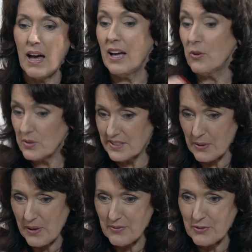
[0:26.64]
I
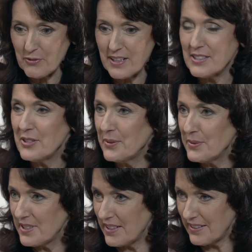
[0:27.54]
also have a friend
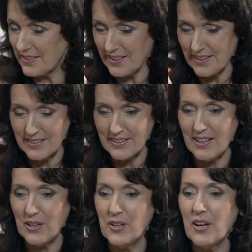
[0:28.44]
who's
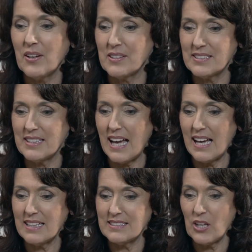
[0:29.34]
a nurse,
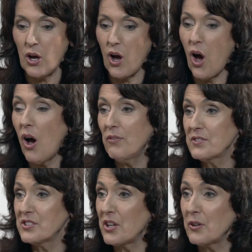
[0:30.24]
and a half
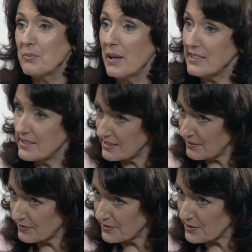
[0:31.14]
a stone makes the
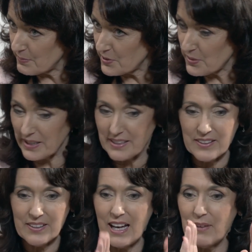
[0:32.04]
difference between
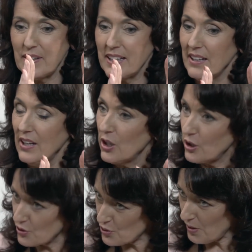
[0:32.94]
her having
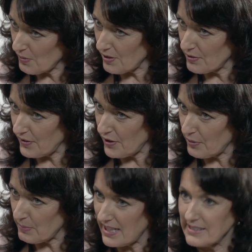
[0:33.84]
control over
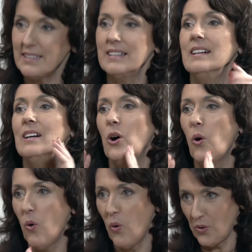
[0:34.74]
her bladder
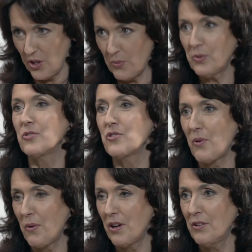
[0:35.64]
or no
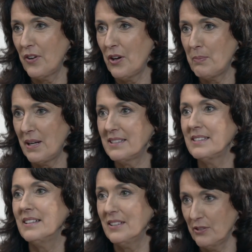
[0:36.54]
control over her
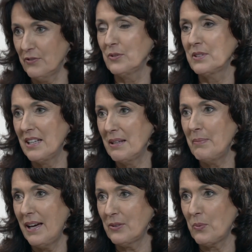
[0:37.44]
bladder and a
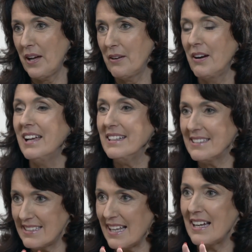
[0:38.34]
full-time pad wearer.
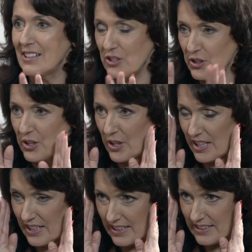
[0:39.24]
It's that, you know,
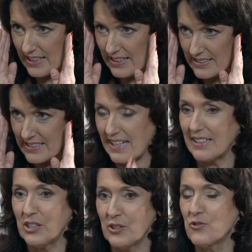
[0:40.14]
it's
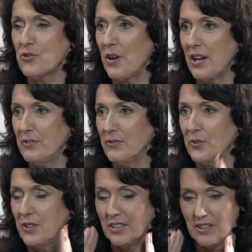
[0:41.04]
that cut and dried
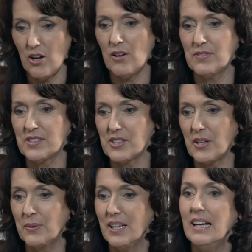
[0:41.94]
for her, half a
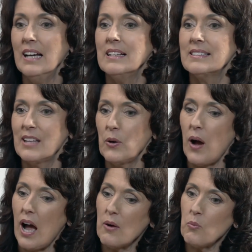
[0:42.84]
stone.
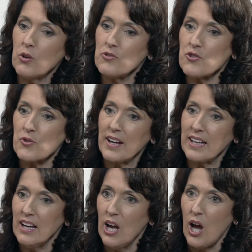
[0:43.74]
So I'm
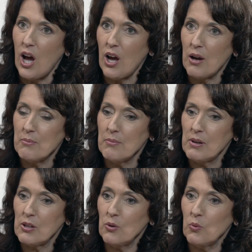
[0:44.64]
wondering
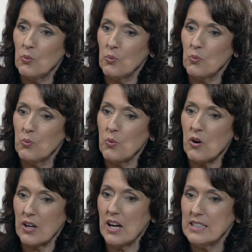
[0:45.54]

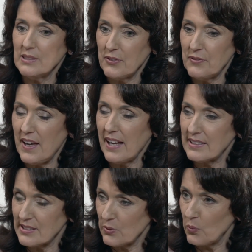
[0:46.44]
what kind of effect